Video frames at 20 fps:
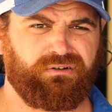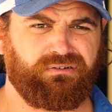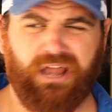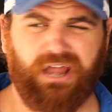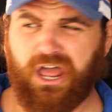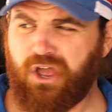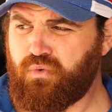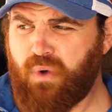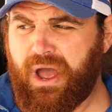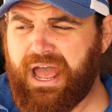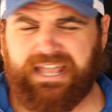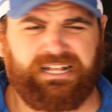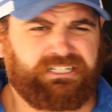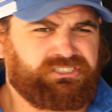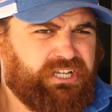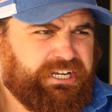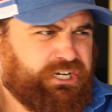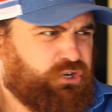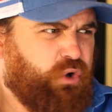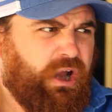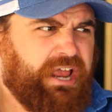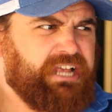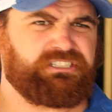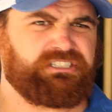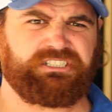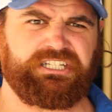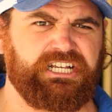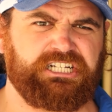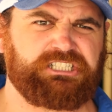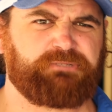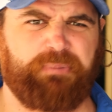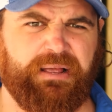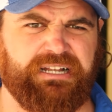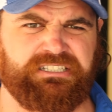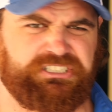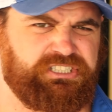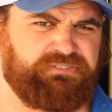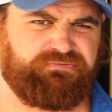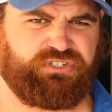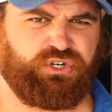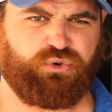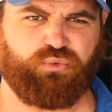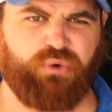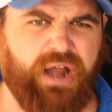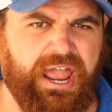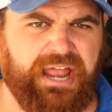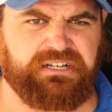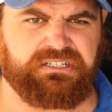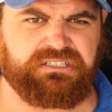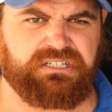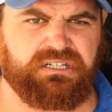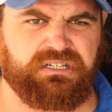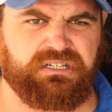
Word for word: No way, it's like crazy expensive to rent.